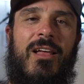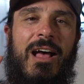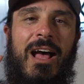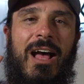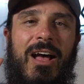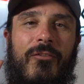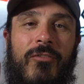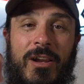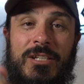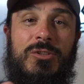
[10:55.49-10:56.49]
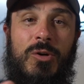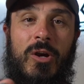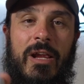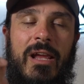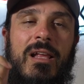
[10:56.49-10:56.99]
Funny
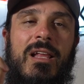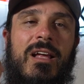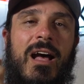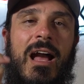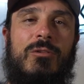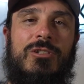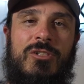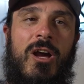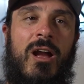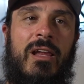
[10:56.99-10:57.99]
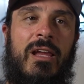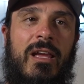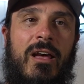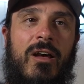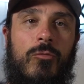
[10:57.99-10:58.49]
story. I was
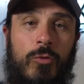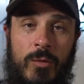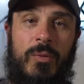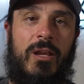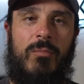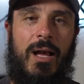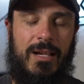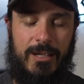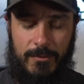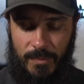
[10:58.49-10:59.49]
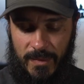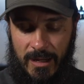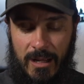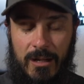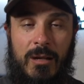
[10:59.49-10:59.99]
stalking a real big buck
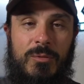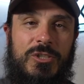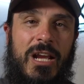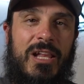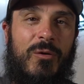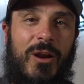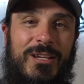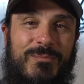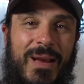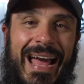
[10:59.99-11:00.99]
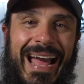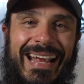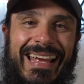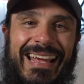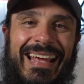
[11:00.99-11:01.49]
a couple Januaries back,